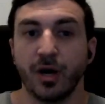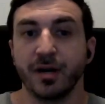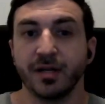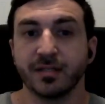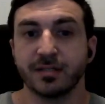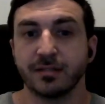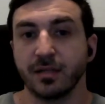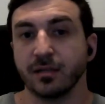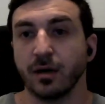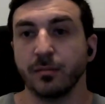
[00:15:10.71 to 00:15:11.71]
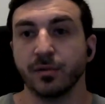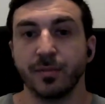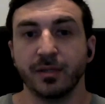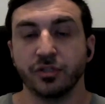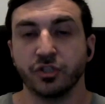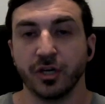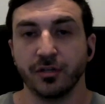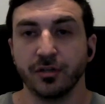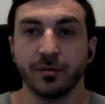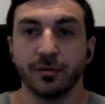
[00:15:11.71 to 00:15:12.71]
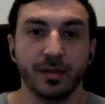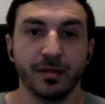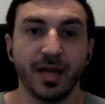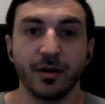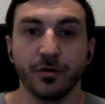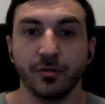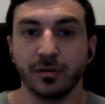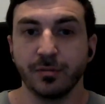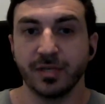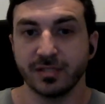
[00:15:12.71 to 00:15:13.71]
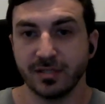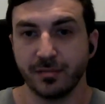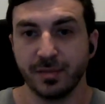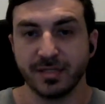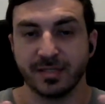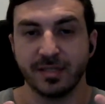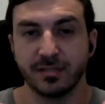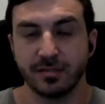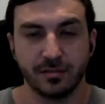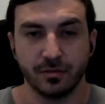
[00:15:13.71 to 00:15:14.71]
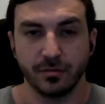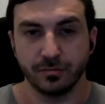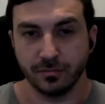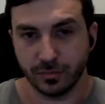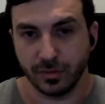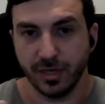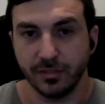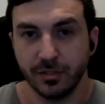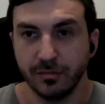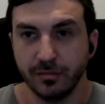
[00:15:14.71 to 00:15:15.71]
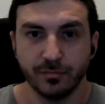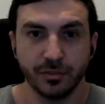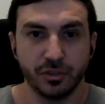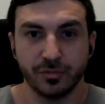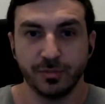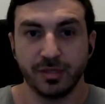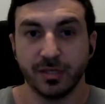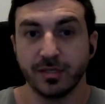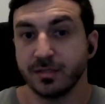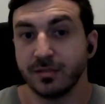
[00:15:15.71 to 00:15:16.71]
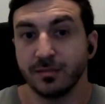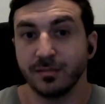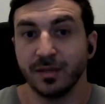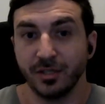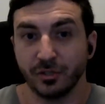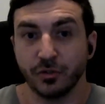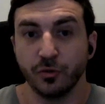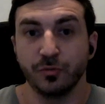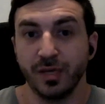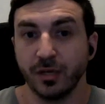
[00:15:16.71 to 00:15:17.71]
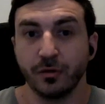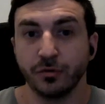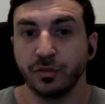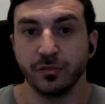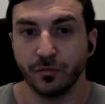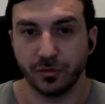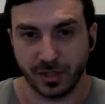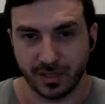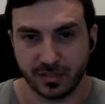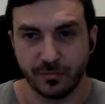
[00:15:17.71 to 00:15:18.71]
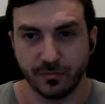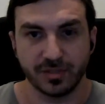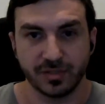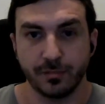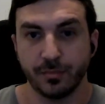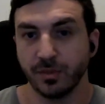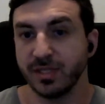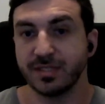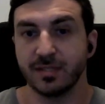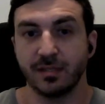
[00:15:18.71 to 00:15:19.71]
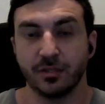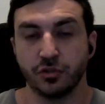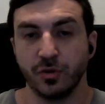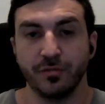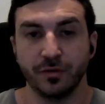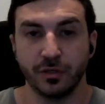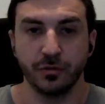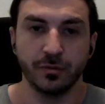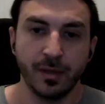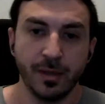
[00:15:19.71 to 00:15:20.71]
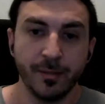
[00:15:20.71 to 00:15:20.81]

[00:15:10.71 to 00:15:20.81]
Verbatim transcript: products that complement each other, not only because they make sense, you know, together, but just because it could be a good deal for the customer. For example, let's say that you have a new